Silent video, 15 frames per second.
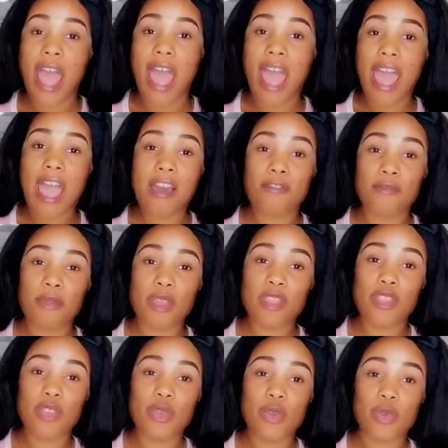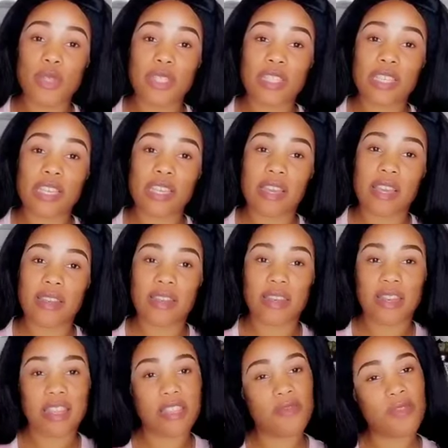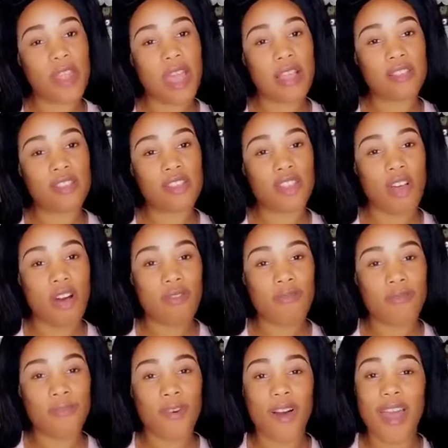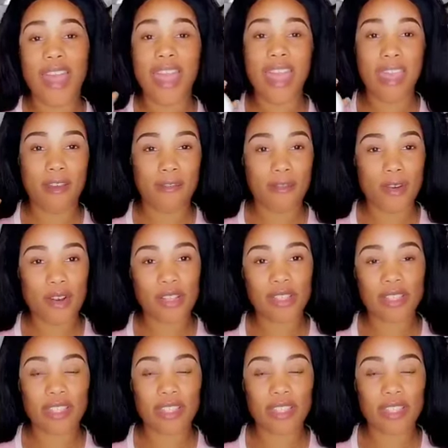I have been using Nivea Soft forever,